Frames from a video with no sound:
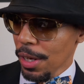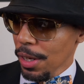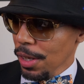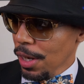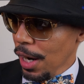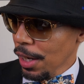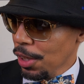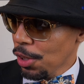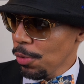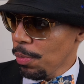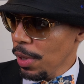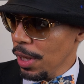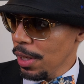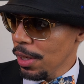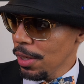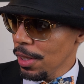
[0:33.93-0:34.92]

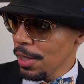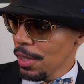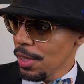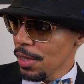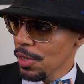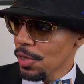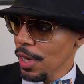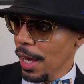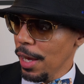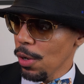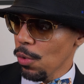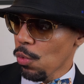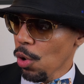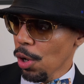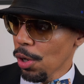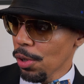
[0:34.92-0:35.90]
Kakubin is a
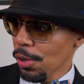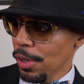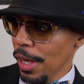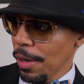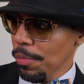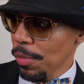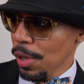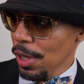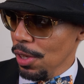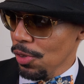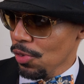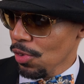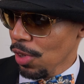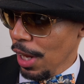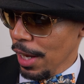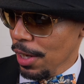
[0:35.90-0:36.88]
word that
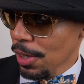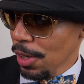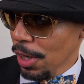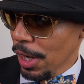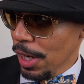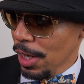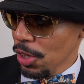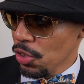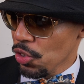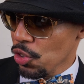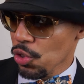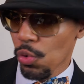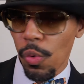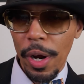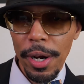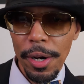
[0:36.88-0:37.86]
means like a
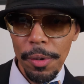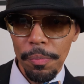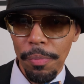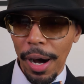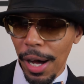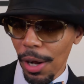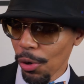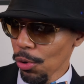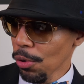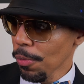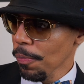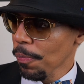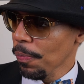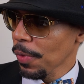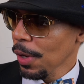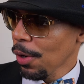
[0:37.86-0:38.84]
square bottle
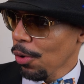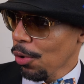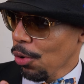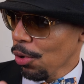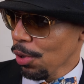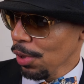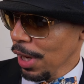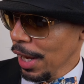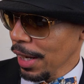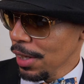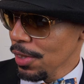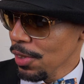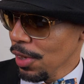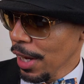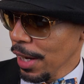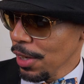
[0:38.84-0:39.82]
or like
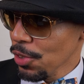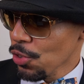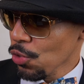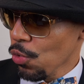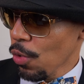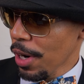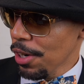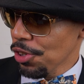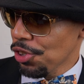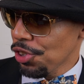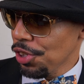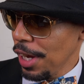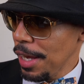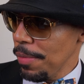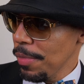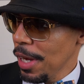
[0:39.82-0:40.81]
a square
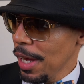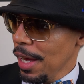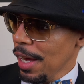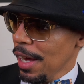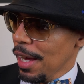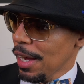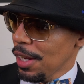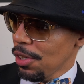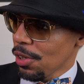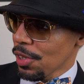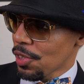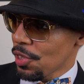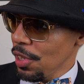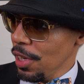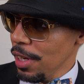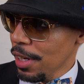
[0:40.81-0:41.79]
shape, and you
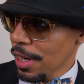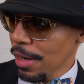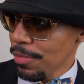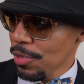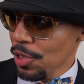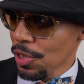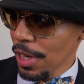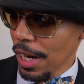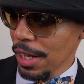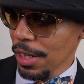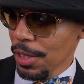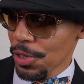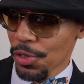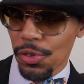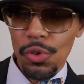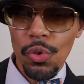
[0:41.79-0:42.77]
can see it comes inside of
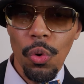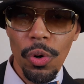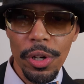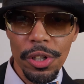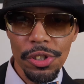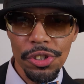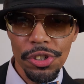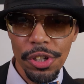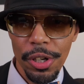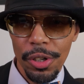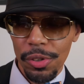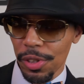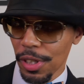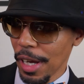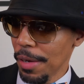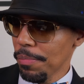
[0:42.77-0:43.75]
this
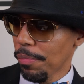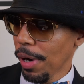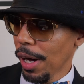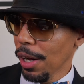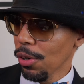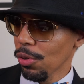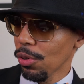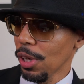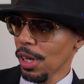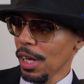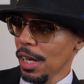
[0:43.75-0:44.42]
tortoise-shell type bottle